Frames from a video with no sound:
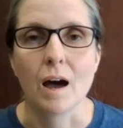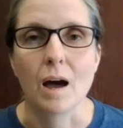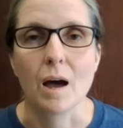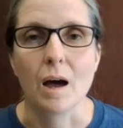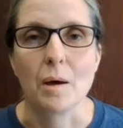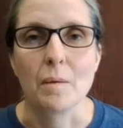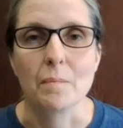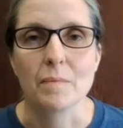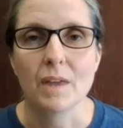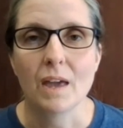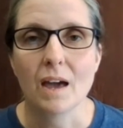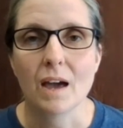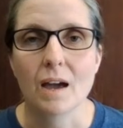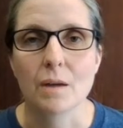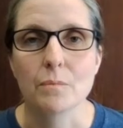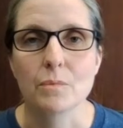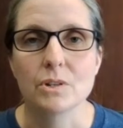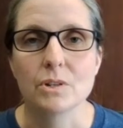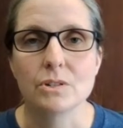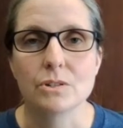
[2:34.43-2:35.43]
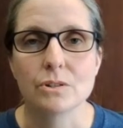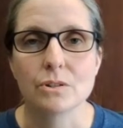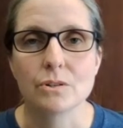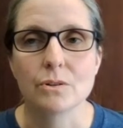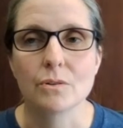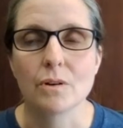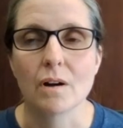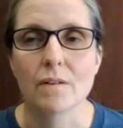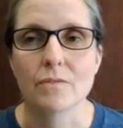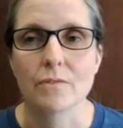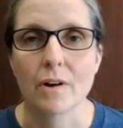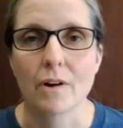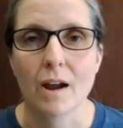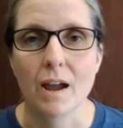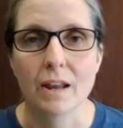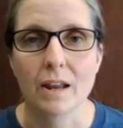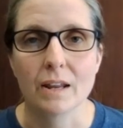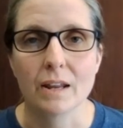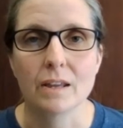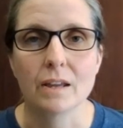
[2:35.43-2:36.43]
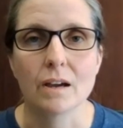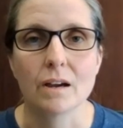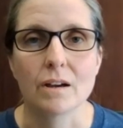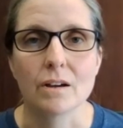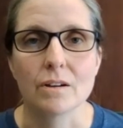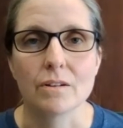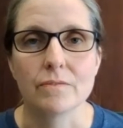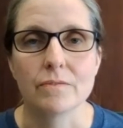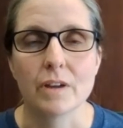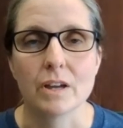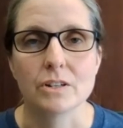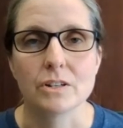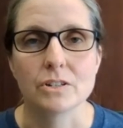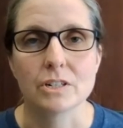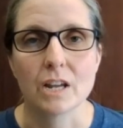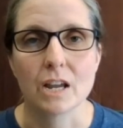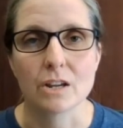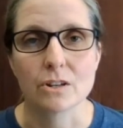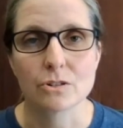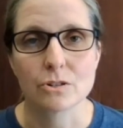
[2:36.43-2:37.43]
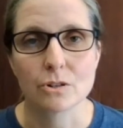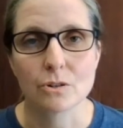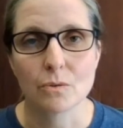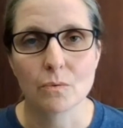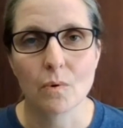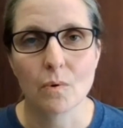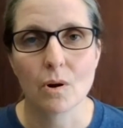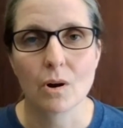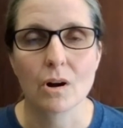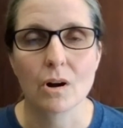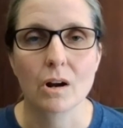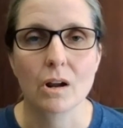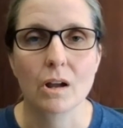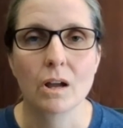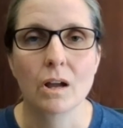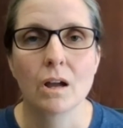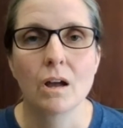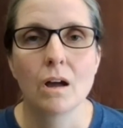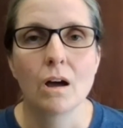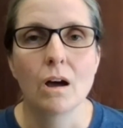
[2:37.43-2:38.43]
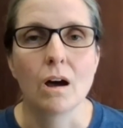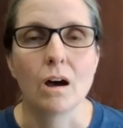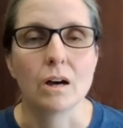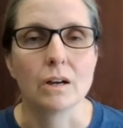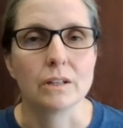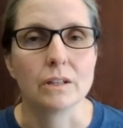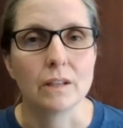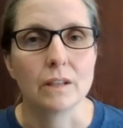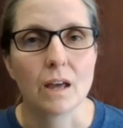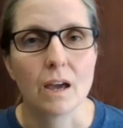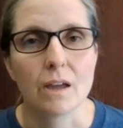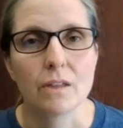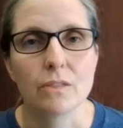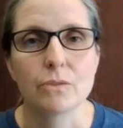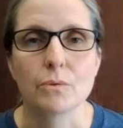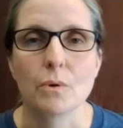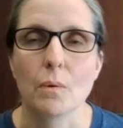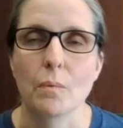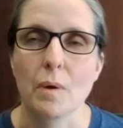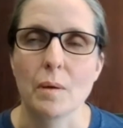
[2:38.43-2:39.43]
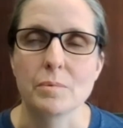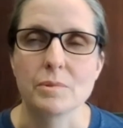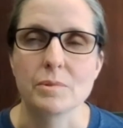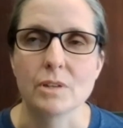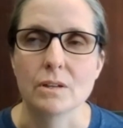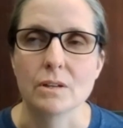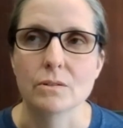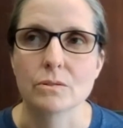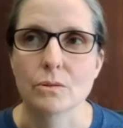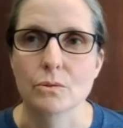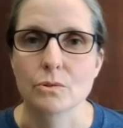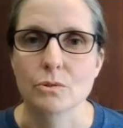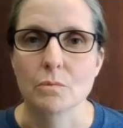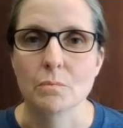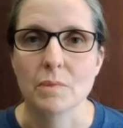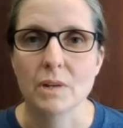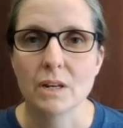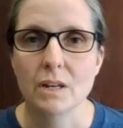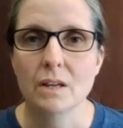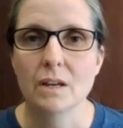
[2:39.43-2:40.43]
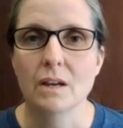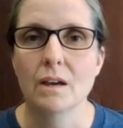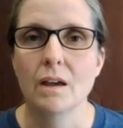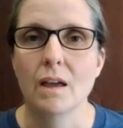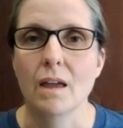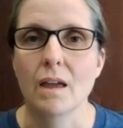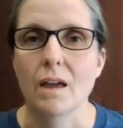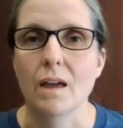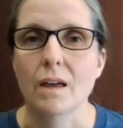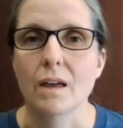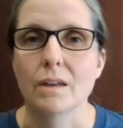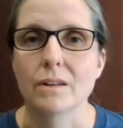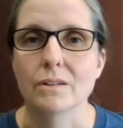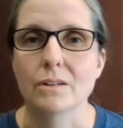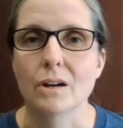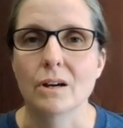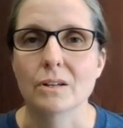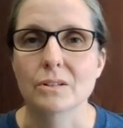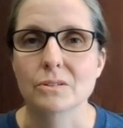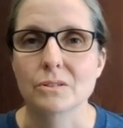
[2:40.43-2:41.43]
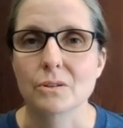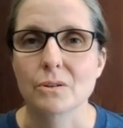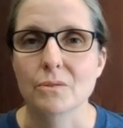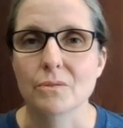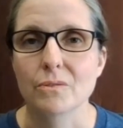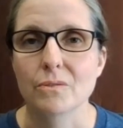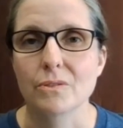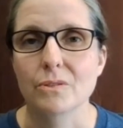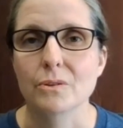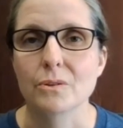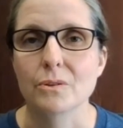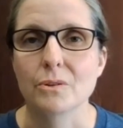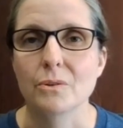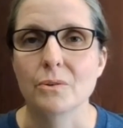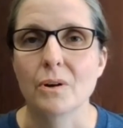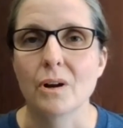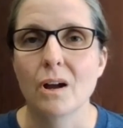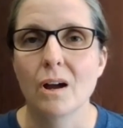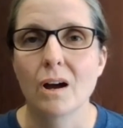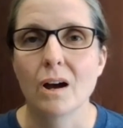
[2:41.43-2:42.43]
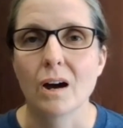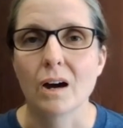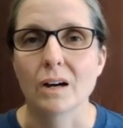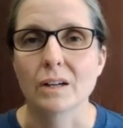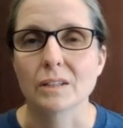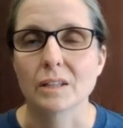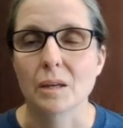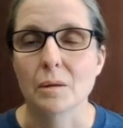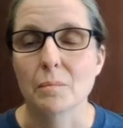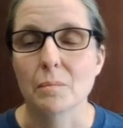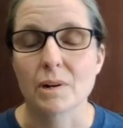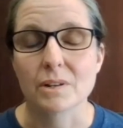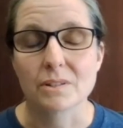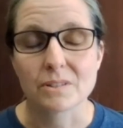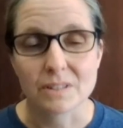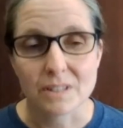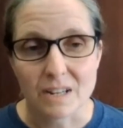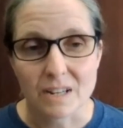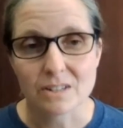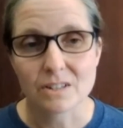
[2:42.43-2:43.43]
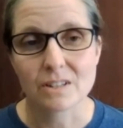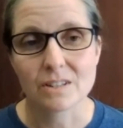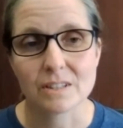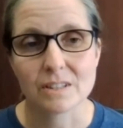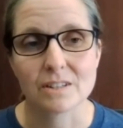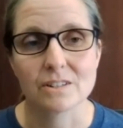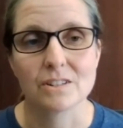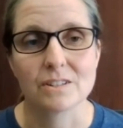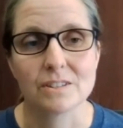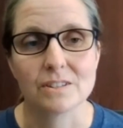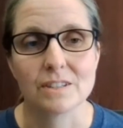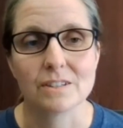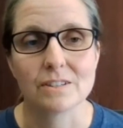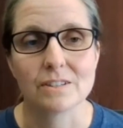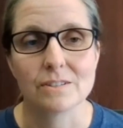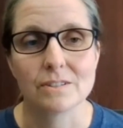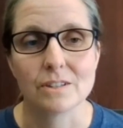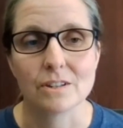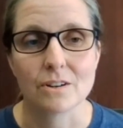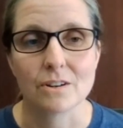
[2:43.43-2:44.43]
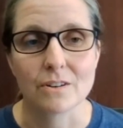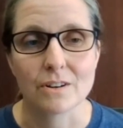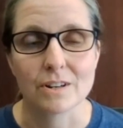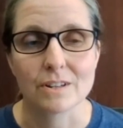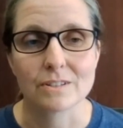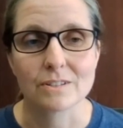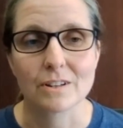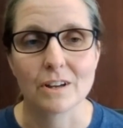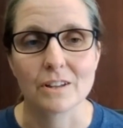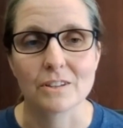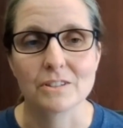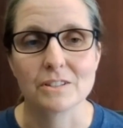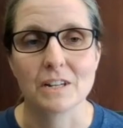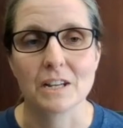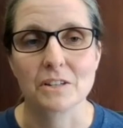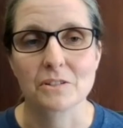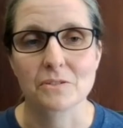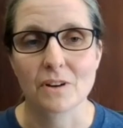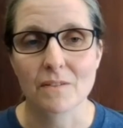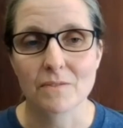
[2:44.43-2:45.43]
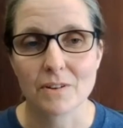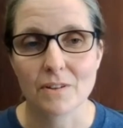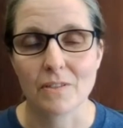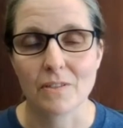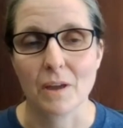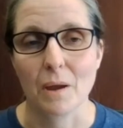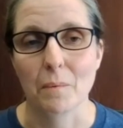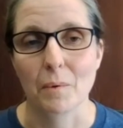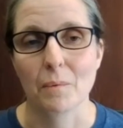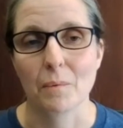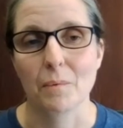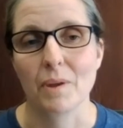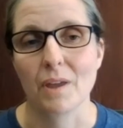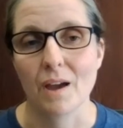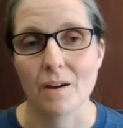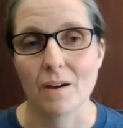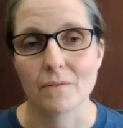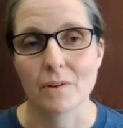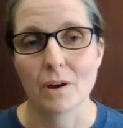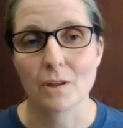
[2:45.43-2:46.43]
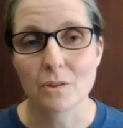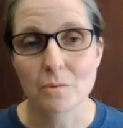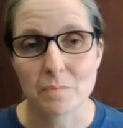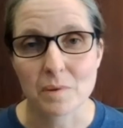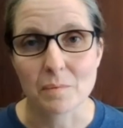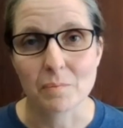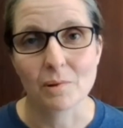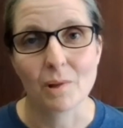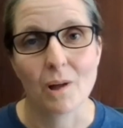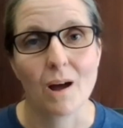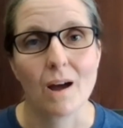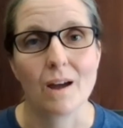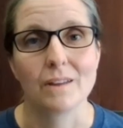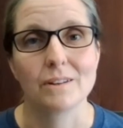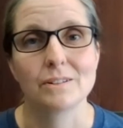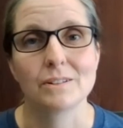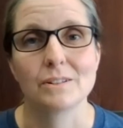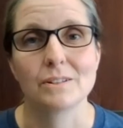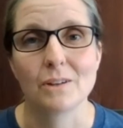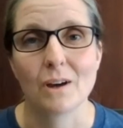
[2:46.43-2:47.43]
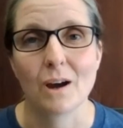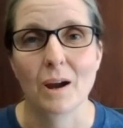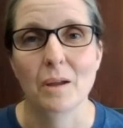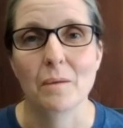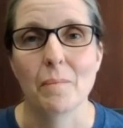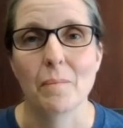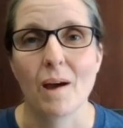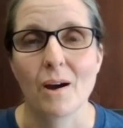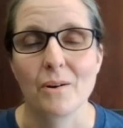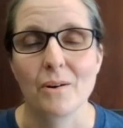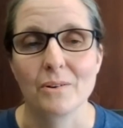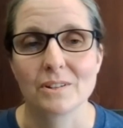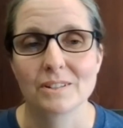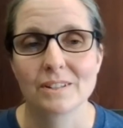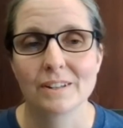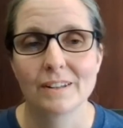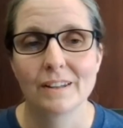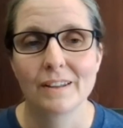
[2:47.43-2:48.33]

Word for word: And we do a variety of educational work online through our website and social media, and also through online presentations such as this series called Snakes Are Everything, where we have other people on to talk about